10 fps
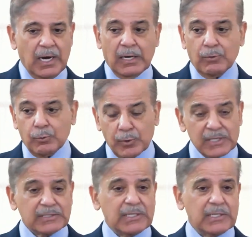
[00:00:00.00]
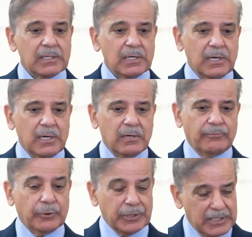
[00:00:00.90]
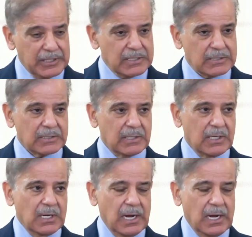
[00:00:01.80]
and who worked here for years